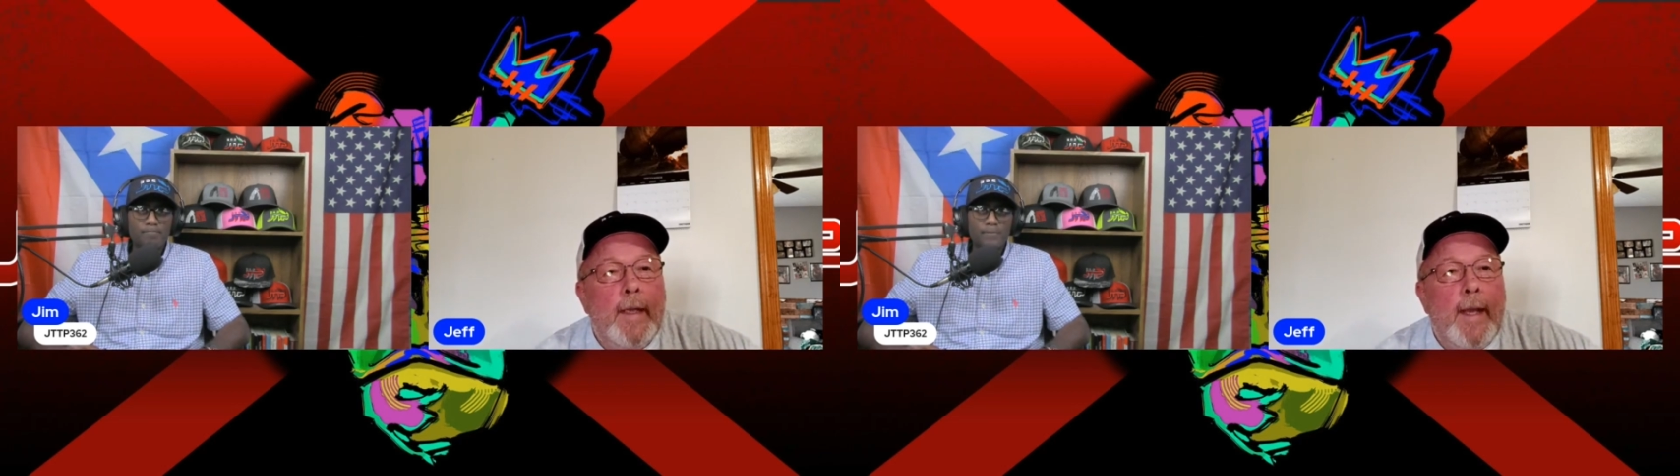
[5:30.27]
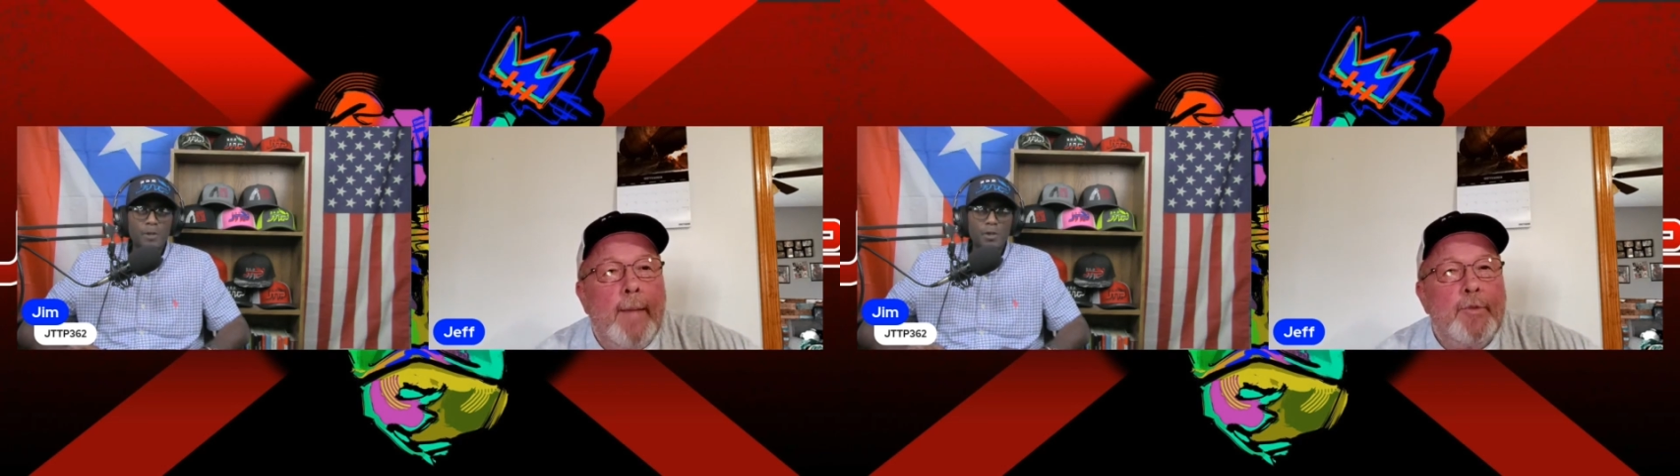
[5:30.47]

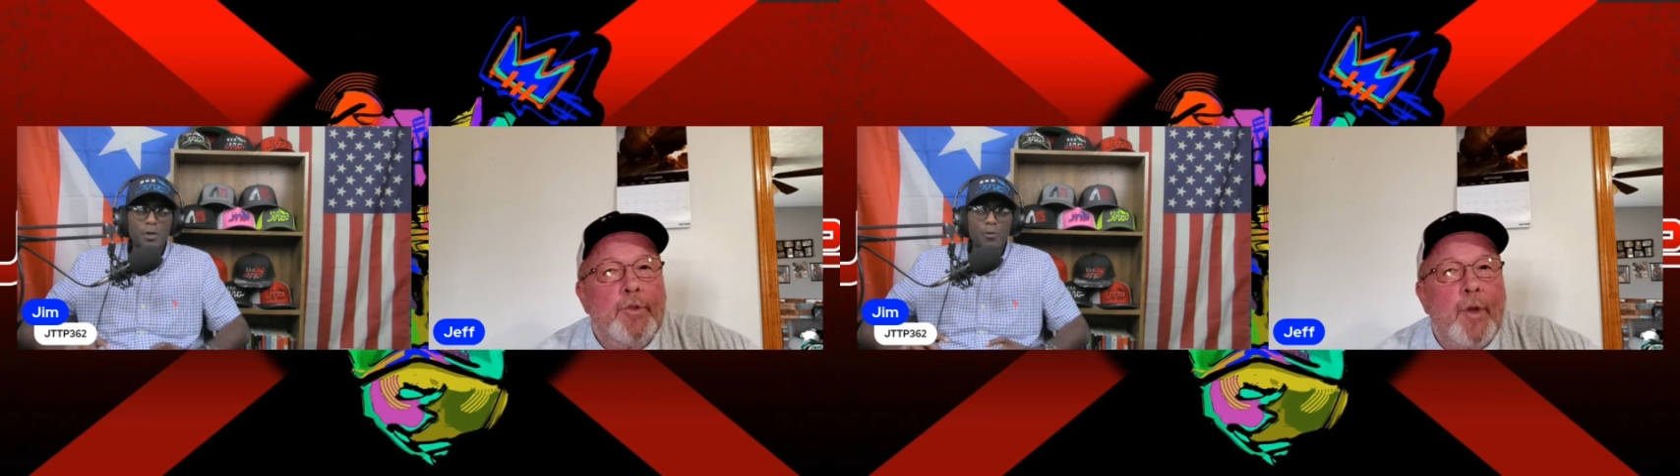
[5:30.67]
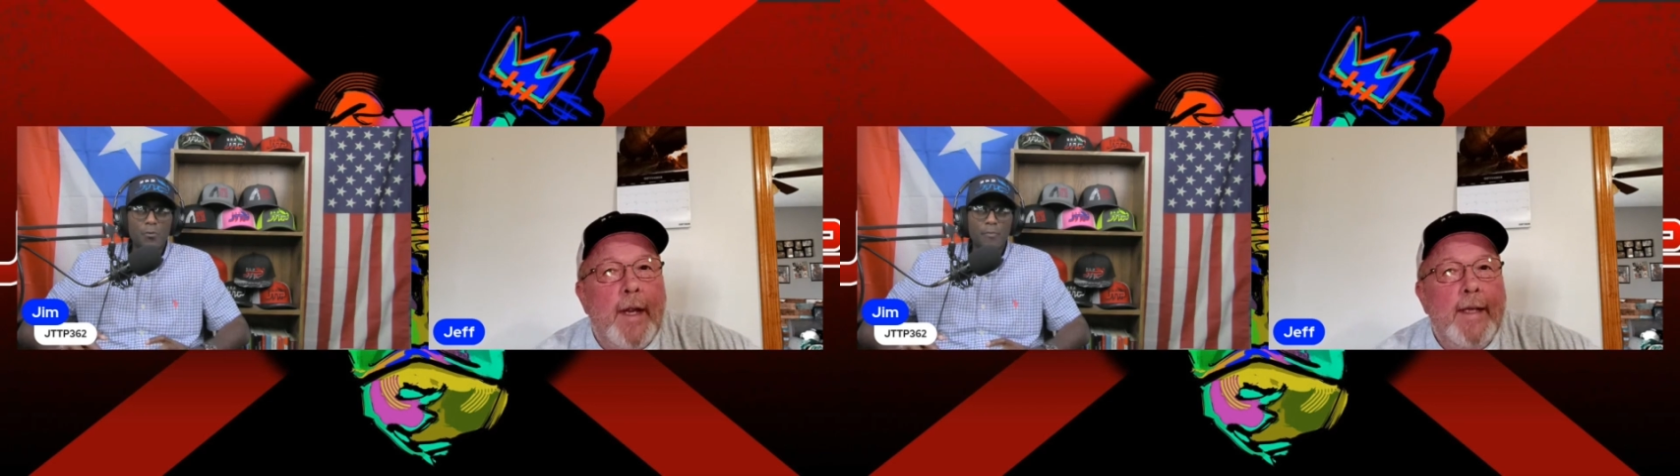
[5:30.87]
I'm
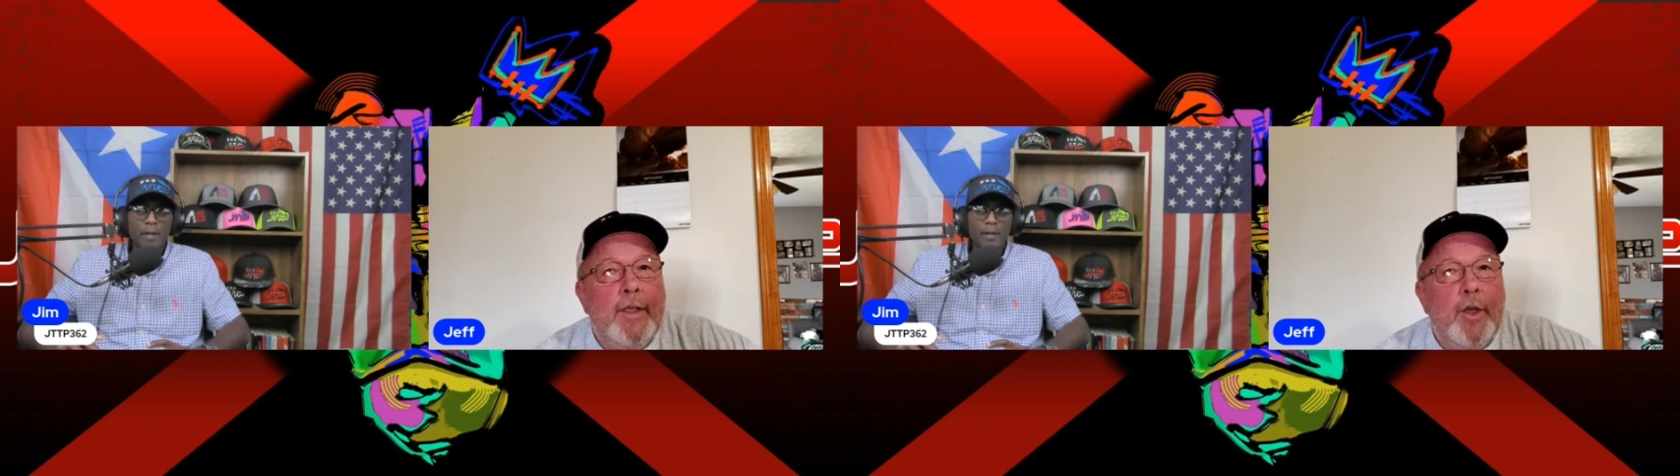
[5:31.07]
trying